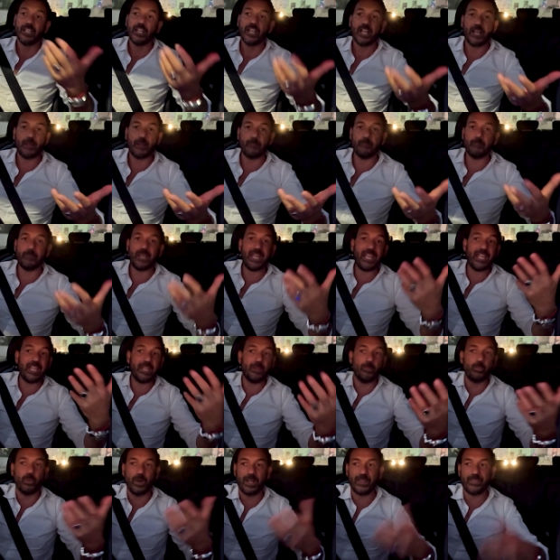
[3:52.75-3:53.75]
I may
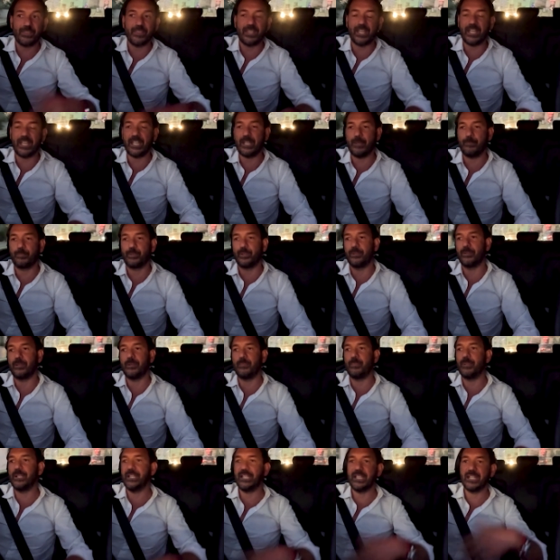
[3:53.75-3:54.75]
one day
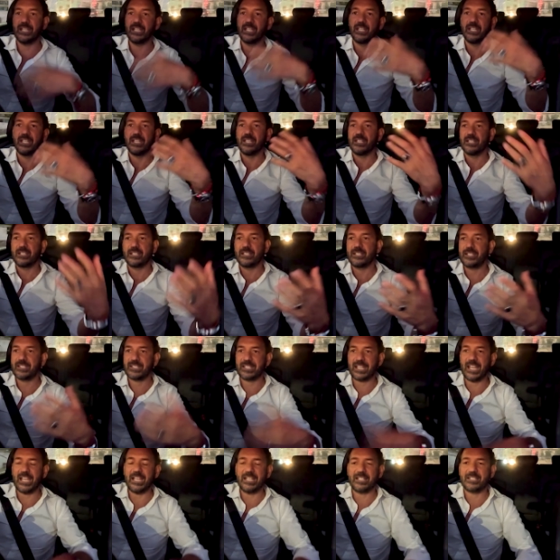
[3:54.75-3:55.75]
probably
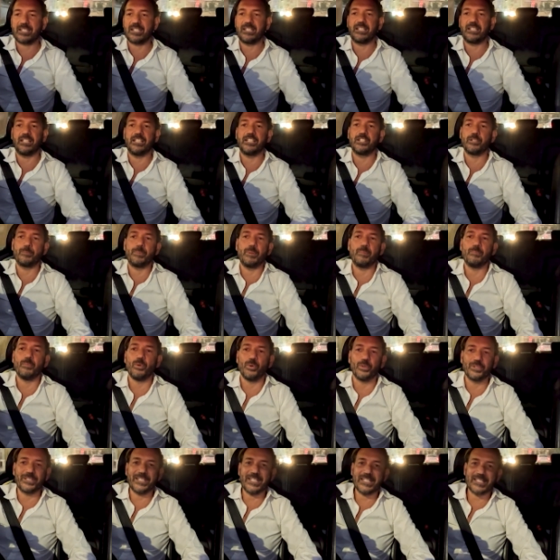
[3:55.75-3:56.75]
say it in a little bit
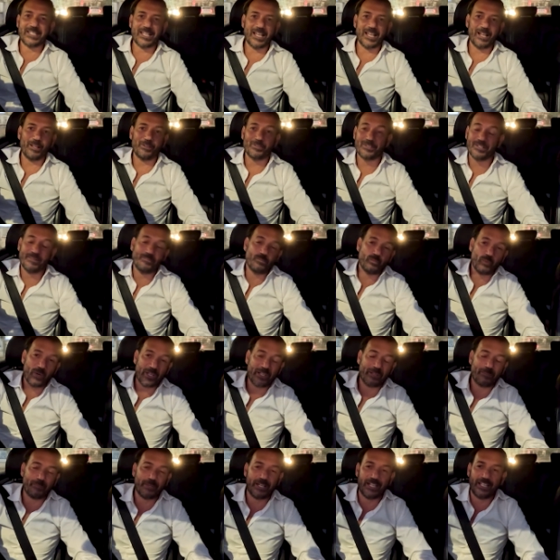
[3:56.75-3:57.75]
more details in one
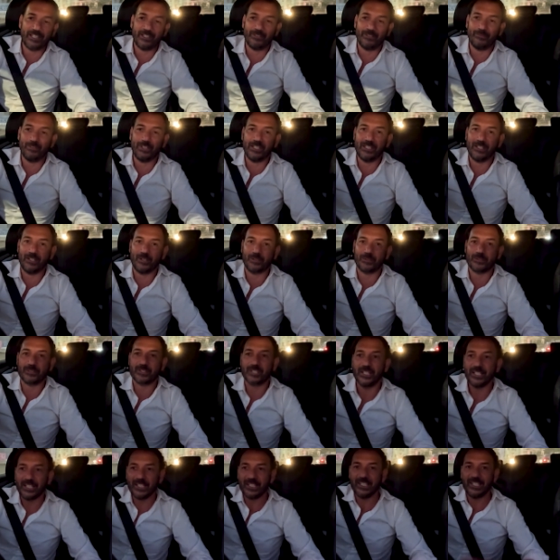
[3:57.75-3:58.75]
of my other videos.
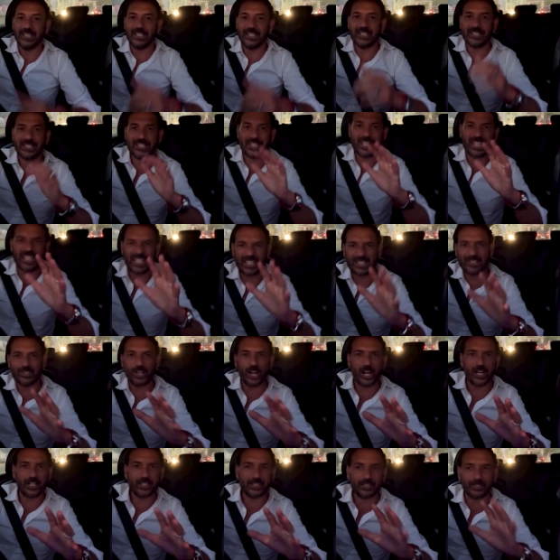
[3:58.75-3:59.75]
It's getting
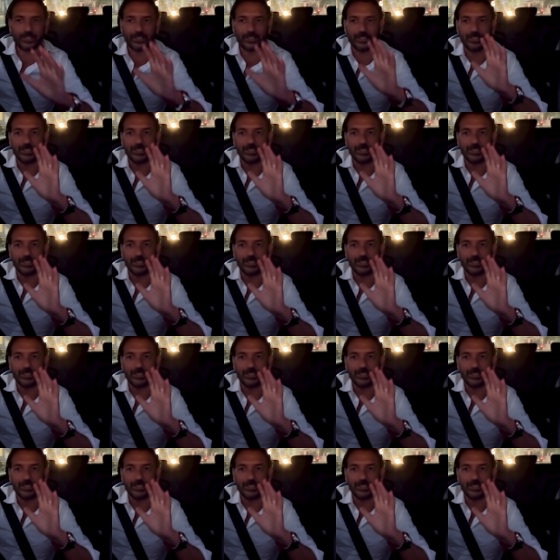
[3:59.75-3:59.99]
darker.